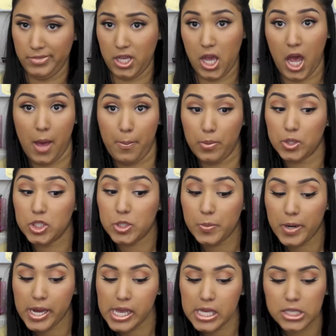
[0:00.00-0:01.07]
couple
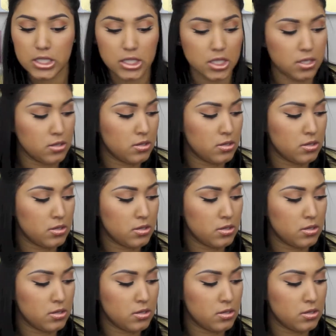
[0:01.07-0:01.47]
sprays